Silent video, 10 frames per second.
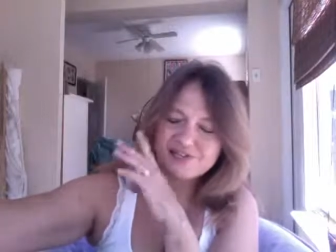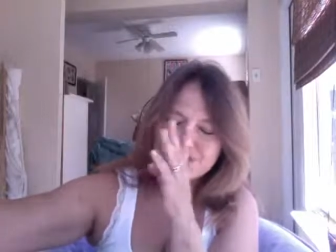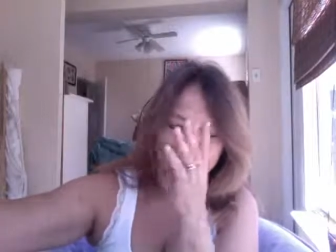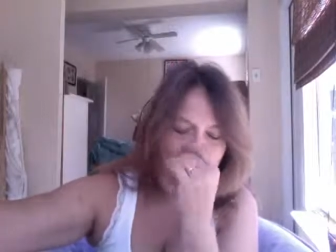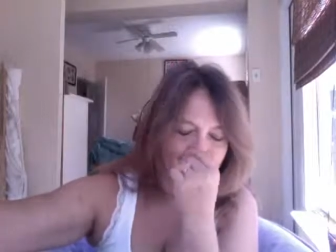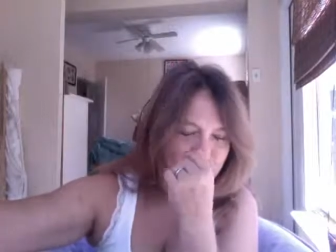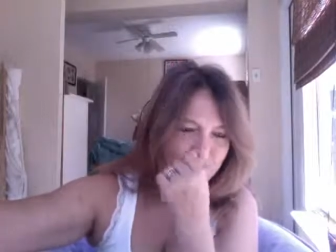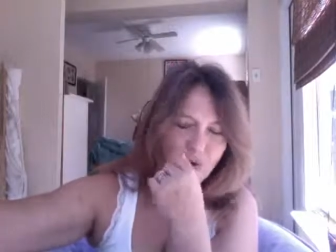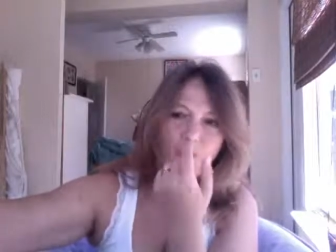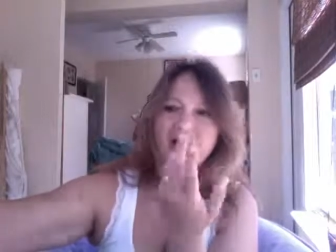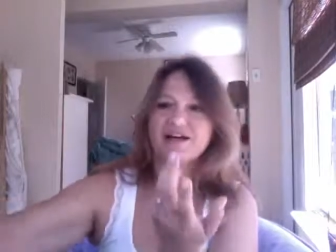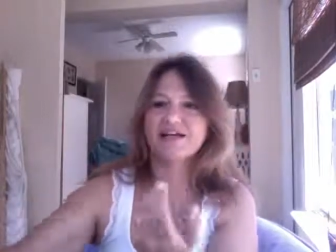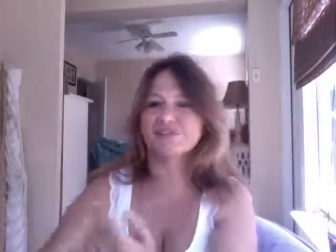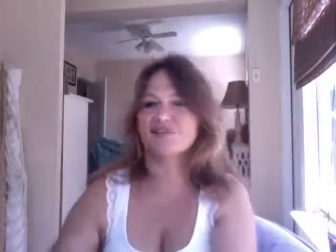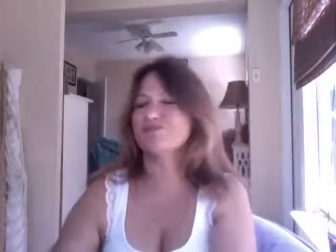sometimes. I don't know why. I
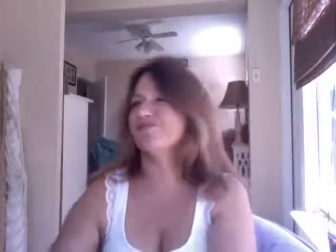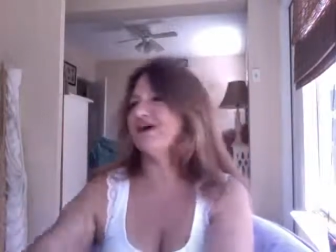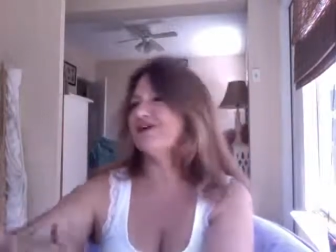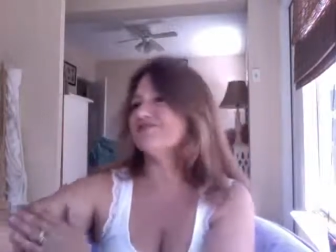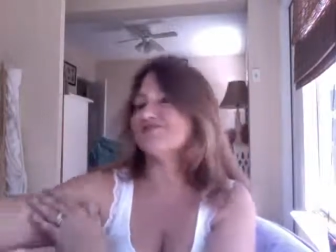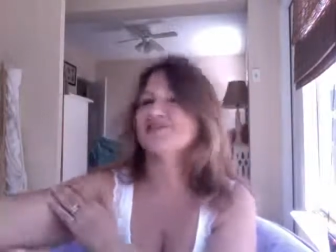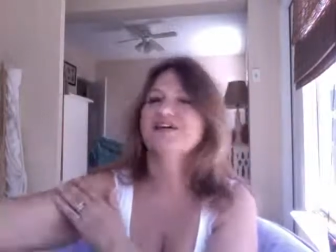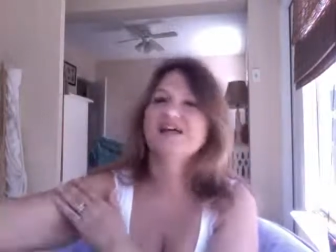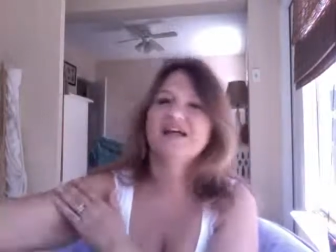get this bass,